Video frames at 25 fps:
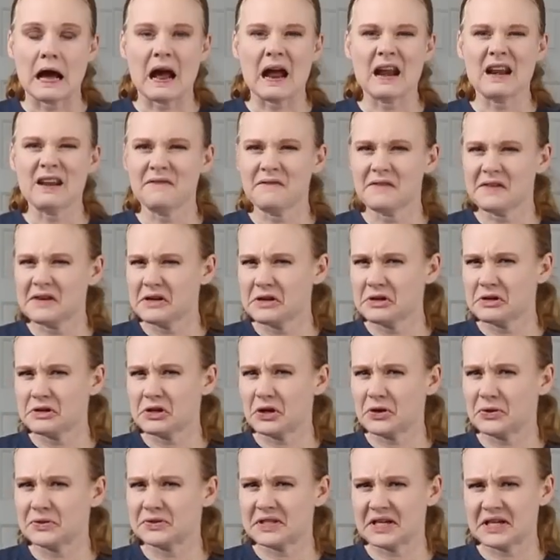I didn't find a
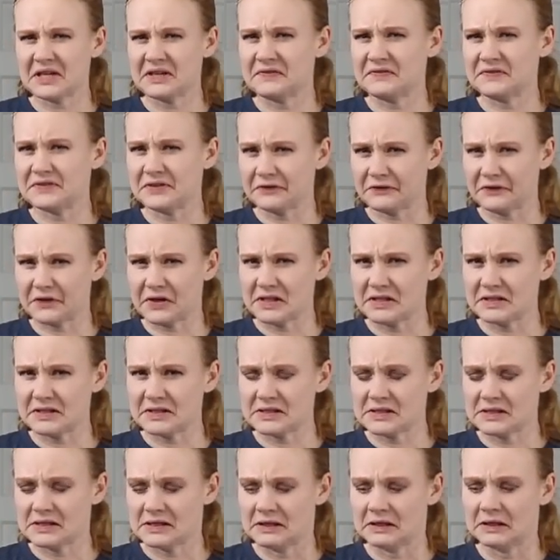whole ton of
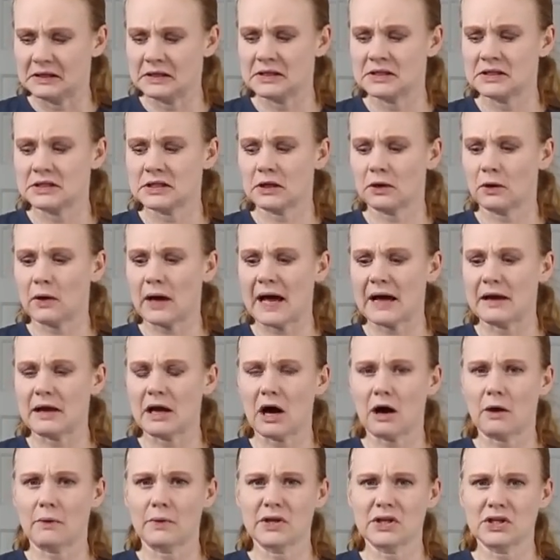difference. So I
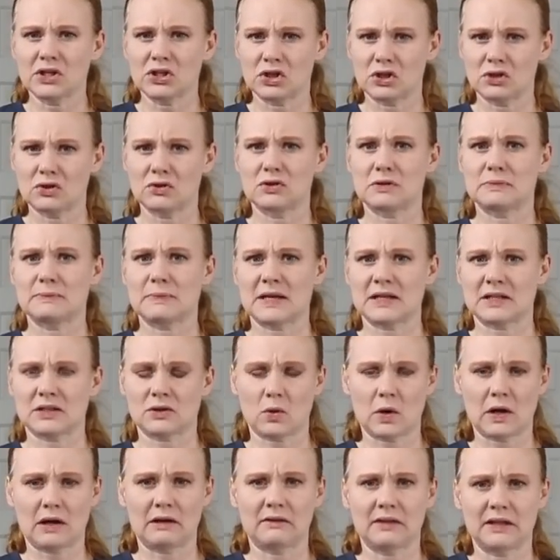always use best
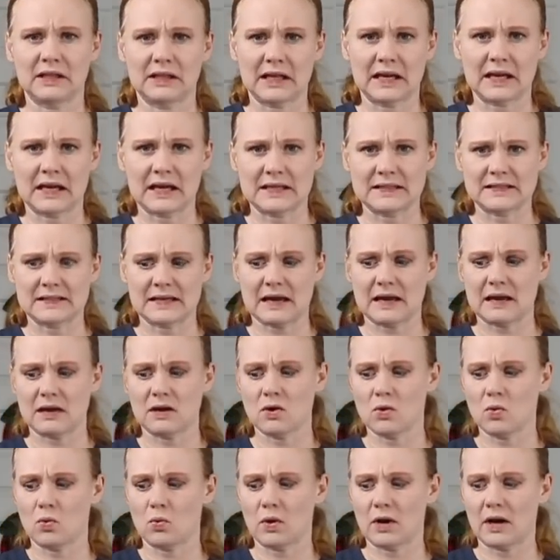quality, like I
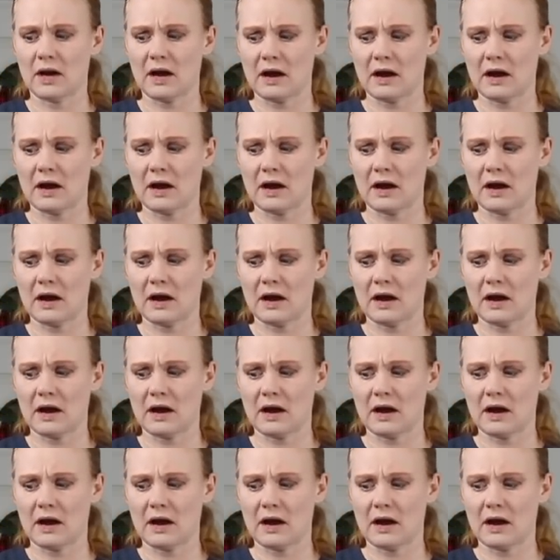said, when